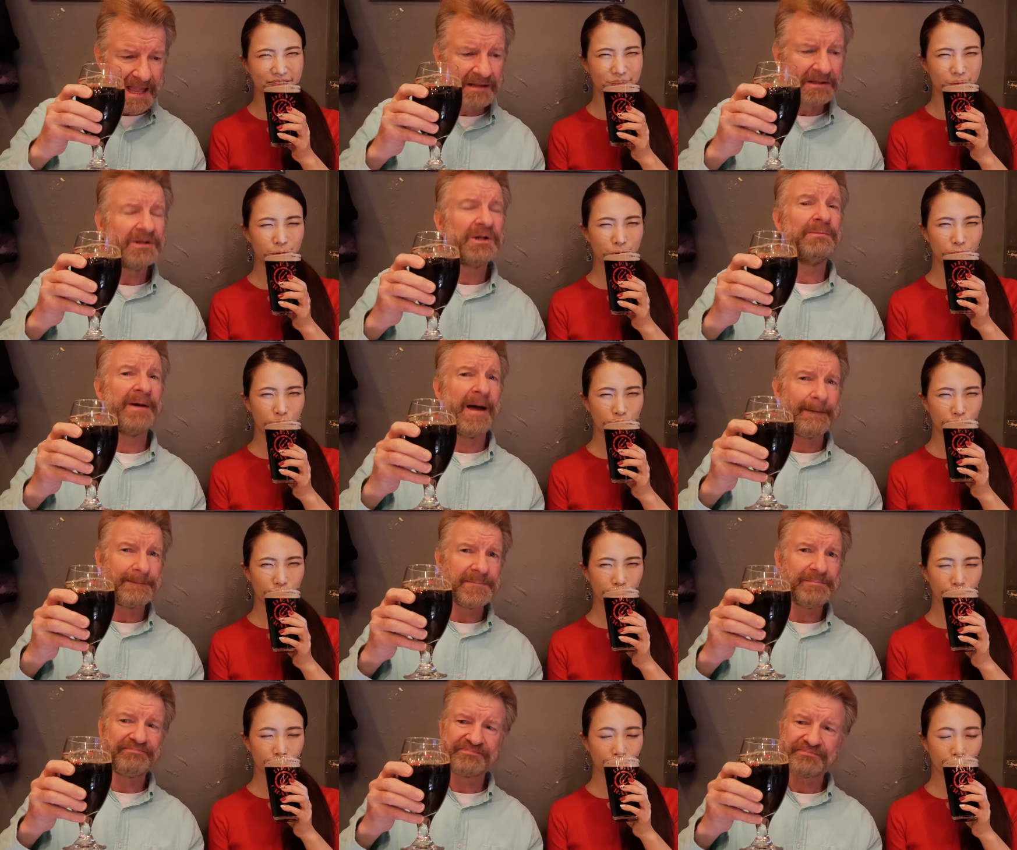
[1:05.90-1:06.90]
Speaker 1: a little bit
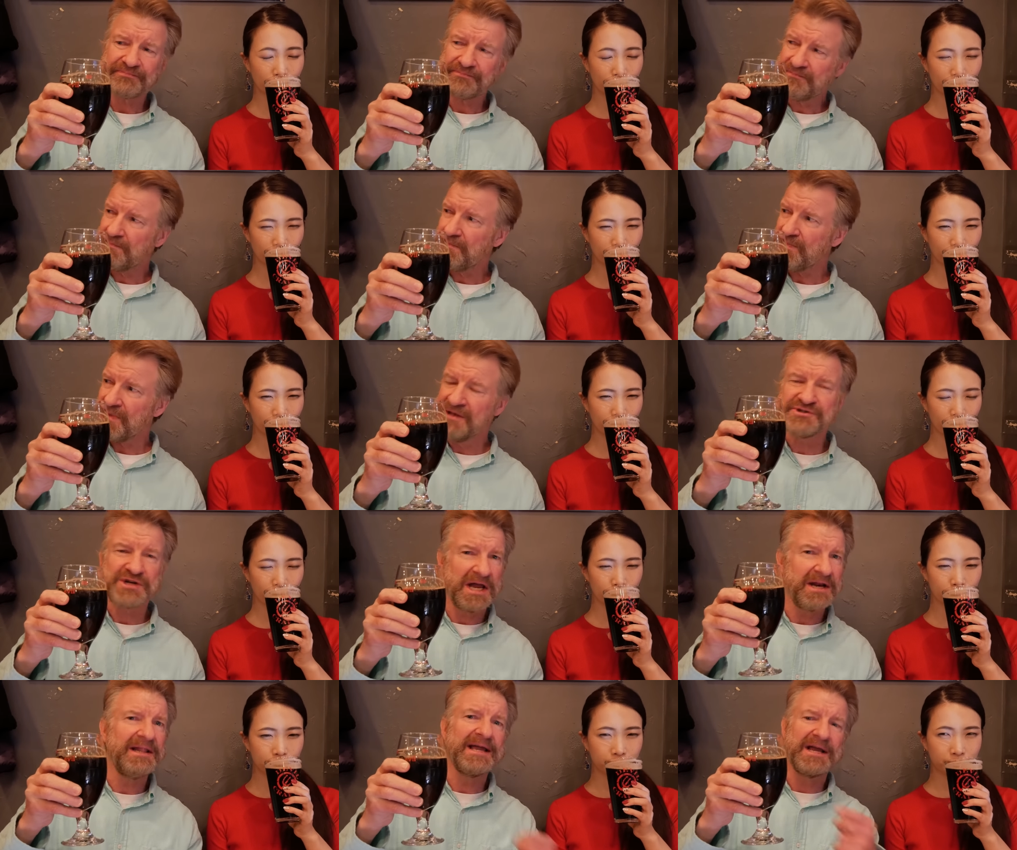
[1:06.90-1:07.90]

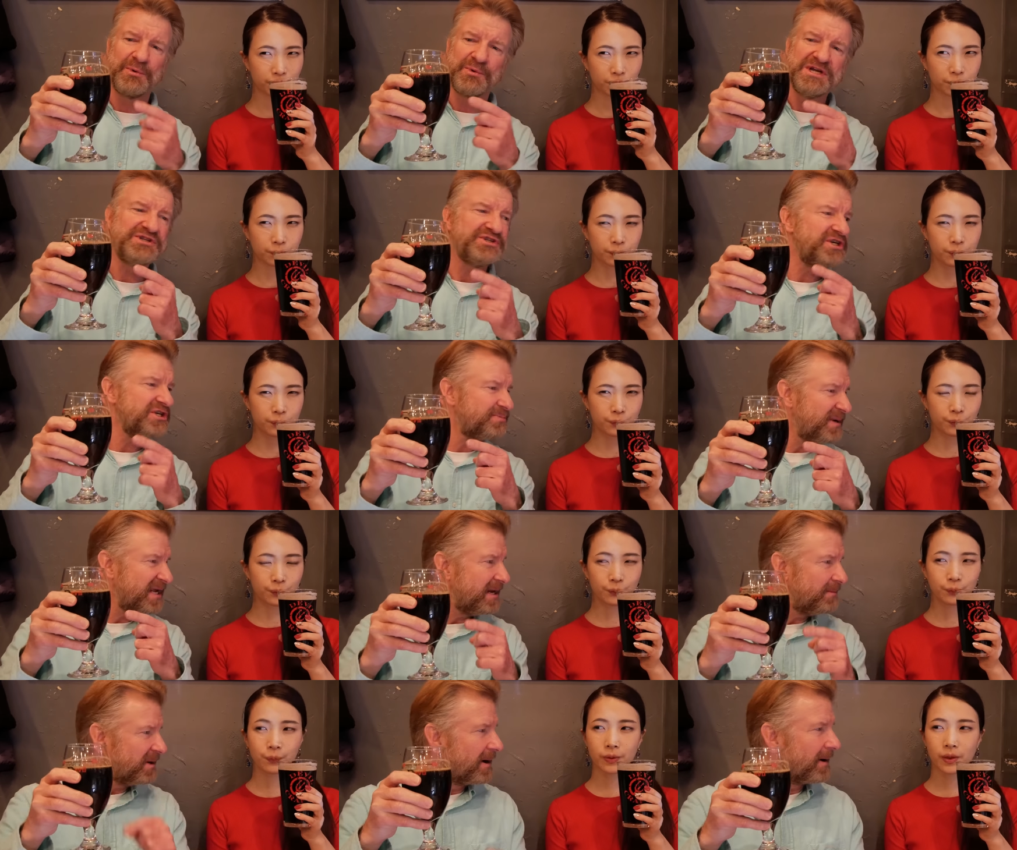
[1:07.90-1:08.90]
kind of like a Reese's
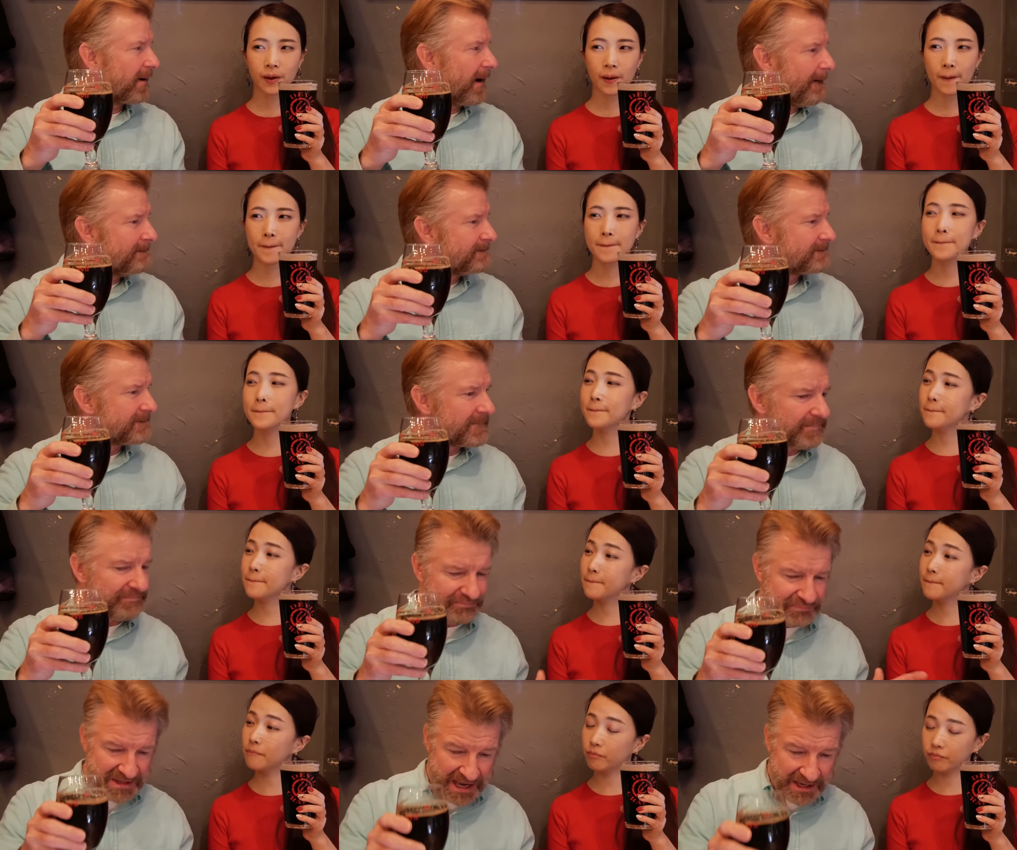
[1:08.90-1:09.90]
peanut butter cup.
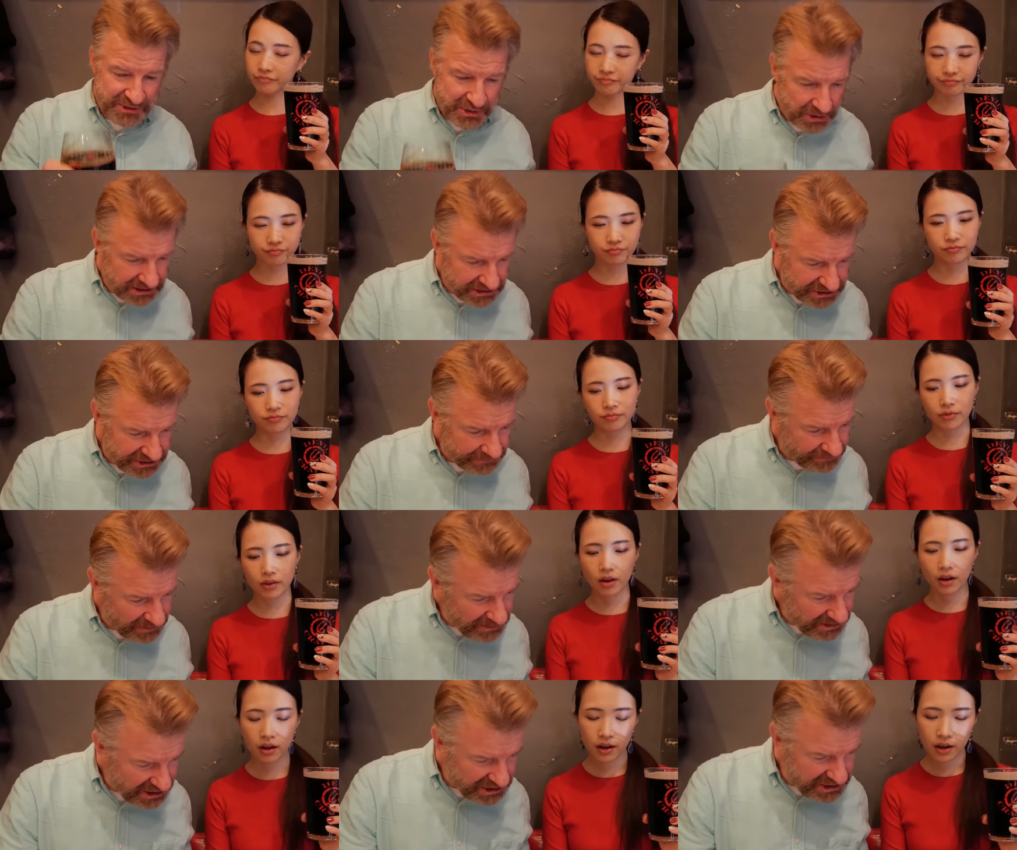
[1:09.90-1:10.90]
And yours? Let
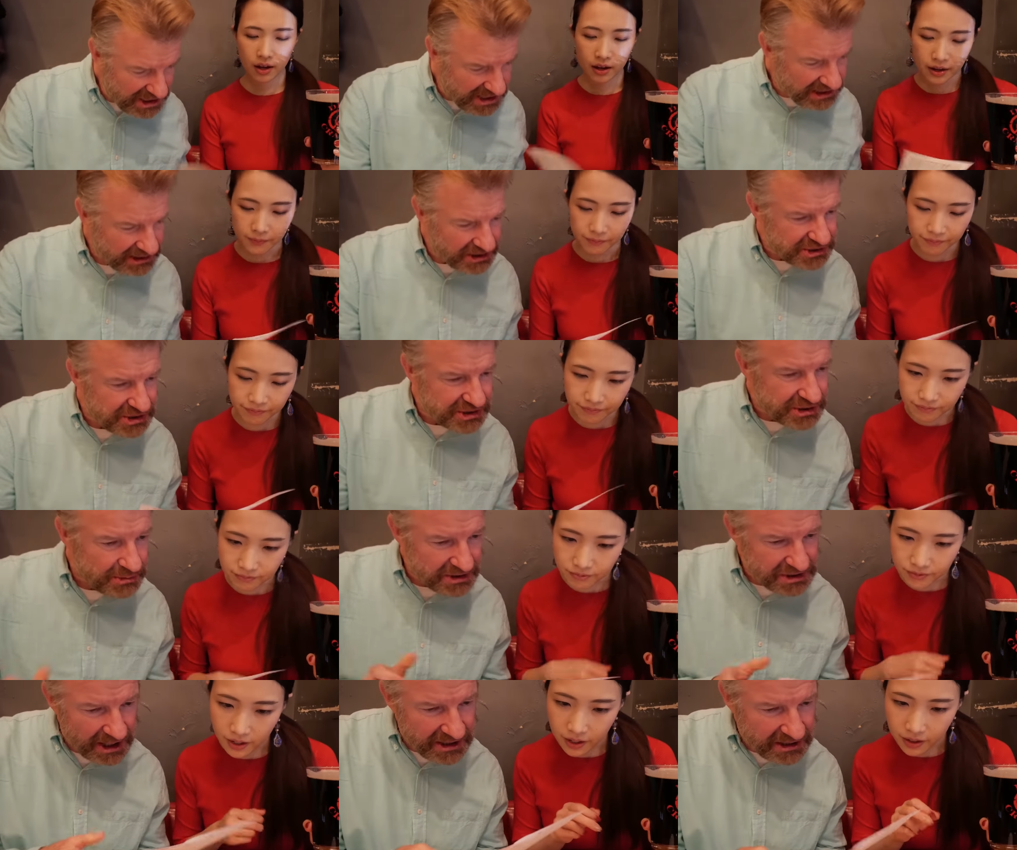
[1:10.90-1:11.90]
me look at the English and see
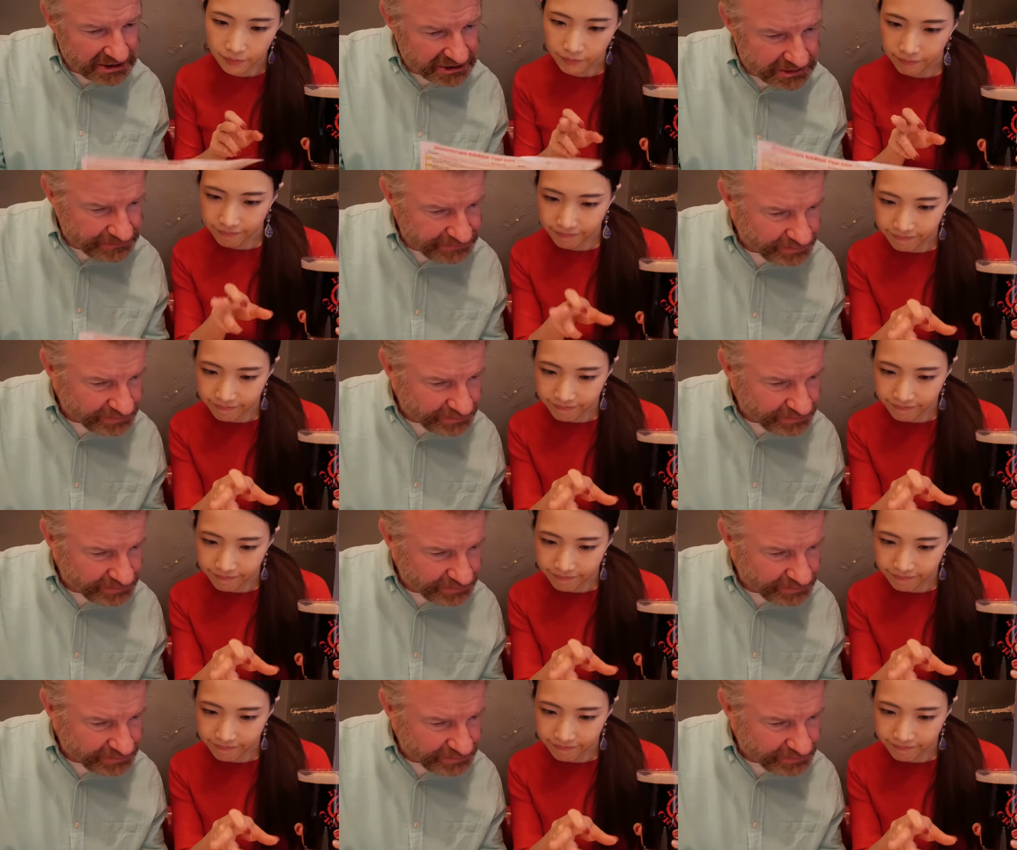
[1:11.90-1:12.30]
what that is.